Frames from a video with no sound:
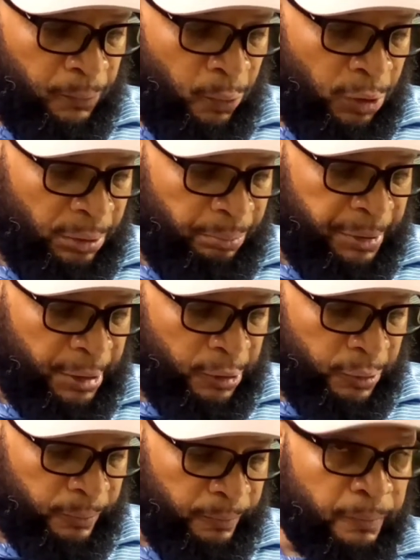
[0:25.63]
Mm, what a
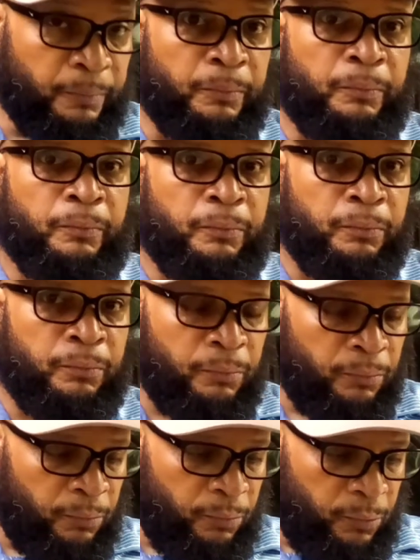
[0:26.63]
picture.
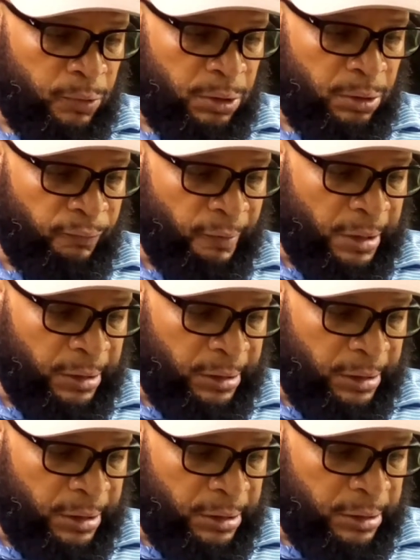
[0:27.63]
See if I can
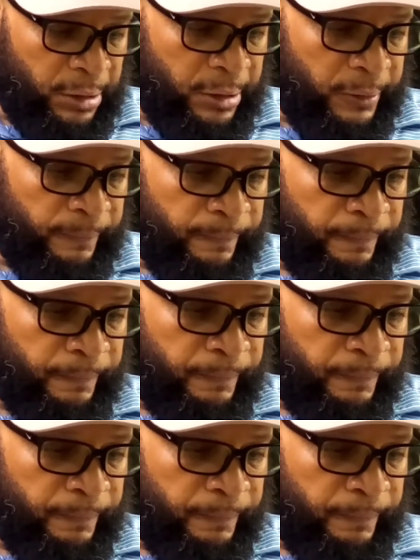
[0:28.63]
catch that.